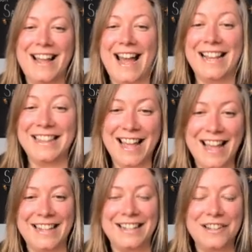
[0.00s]
and
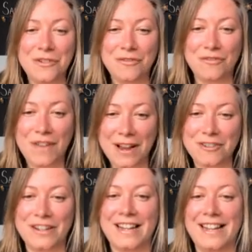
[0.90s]
then
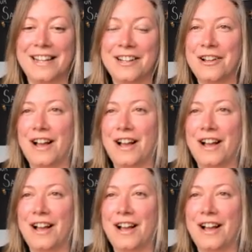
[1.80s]
very